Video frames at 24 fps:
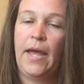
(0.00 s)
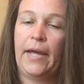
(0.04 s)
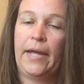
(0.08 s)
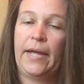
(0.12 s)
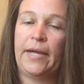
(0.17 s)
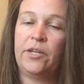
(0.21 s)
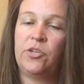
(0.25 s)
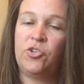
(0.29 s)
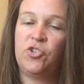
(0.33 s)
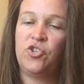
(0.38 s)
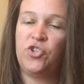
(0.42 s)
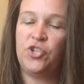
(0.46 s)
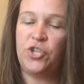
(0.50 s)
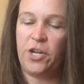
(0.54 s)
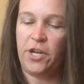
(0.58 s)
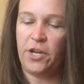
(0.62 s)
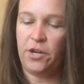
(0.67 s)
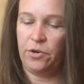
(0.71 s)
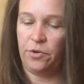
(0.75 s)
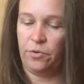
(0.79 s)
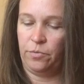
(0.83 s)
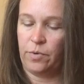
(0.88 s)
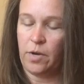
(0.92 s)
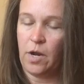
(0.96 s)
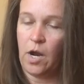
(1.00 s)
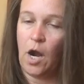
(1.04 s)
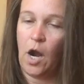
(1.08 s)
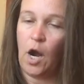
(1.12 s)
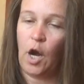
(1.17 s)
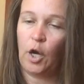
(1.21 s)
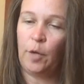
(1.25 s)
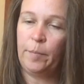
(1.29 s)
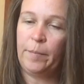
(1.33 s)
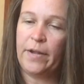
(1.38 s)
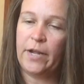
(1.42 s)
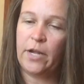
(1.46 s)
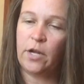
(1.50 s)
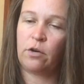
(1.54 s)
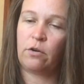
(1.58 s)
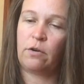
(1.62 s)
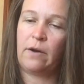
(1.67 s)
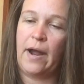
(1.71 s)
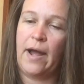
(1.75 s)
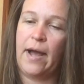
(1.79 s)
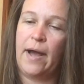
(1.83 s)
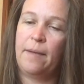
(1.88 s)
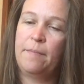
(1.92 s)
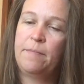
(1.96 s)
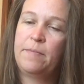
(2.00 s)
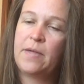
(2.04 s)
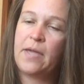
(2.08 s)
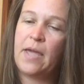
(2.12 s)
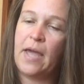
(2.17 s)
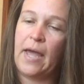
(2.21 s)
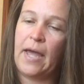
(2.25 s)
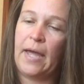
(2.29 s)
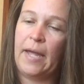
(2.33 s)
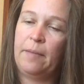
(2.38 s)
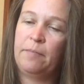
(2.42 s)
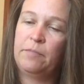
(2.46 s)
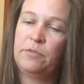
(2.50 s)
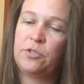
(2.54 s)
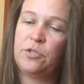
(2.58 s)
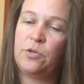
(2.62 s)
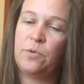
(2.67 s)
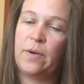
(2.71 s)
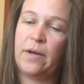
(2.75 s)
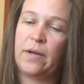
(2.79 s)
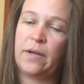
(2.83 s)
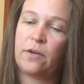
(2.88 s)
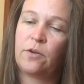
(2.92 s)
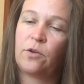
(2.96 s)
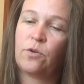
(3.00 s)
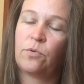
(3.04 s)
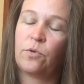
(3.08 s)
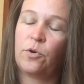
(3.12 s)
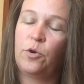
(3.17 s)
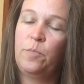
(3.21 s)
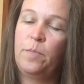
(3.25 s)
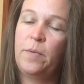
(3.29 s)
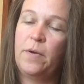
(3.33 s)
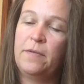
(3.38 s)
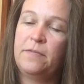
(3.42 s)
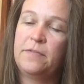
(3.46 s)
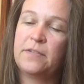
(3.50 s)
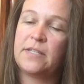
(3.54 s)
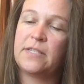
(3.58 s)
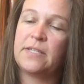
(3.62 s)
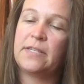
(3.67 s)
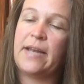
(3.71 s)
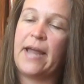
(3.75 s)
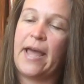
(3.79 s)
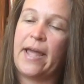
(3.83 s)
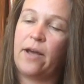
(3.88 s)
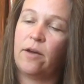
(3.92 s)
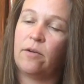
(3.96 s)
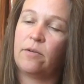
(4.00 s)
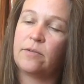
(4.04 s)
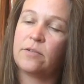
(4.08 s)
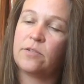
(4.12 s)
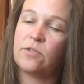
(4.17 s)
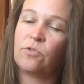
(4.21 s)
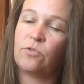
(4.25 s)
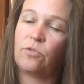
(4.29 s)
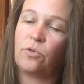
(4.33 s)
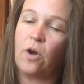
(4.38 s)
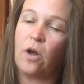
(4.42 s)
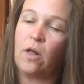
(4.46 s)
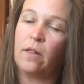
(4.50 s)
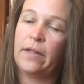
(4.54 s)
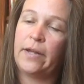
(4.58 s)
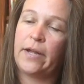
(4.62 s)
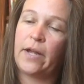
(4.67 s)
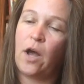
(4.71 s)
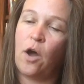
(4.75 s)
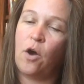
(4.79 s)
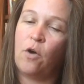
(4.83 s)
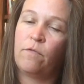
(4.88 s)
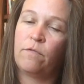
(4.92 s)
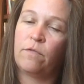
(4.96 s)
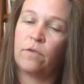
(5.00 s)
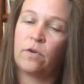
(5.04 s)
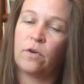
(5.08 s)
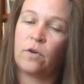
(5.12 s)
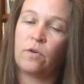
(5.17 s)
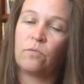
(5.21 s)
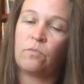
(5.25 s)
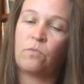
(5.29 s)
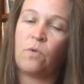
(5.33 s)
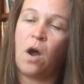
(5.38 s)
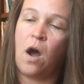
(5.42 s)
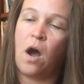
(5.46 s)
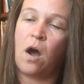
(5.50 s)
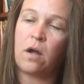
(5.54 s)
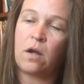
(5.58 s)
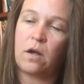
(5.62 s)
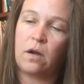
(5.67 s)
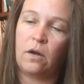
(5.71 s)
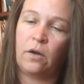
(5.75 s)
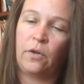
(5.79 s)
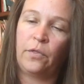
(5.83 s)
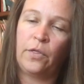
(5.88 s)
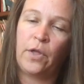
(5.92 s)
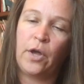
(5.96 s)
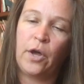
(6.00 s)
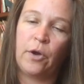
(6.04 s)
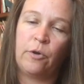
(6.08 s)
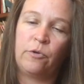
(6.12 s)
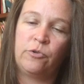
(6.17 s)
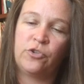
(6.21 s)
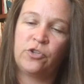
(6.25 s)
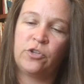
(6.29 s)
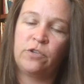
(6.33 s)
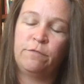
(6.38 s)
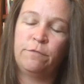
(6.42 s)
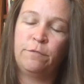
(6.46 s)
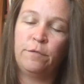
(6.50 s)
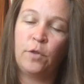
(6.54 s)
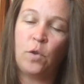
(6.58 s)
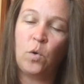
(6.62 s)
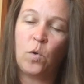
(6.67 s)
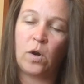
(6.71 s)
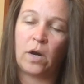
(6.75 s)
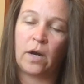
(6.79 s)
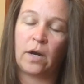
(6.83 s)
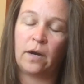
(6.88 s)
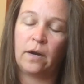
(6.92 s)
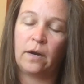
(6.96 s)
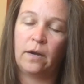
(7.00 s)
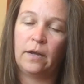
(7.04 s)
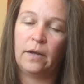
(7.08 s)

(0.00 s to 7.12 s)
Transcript: In June, Hermit crab came to a group of snails crawling over a rock on the ocean floor.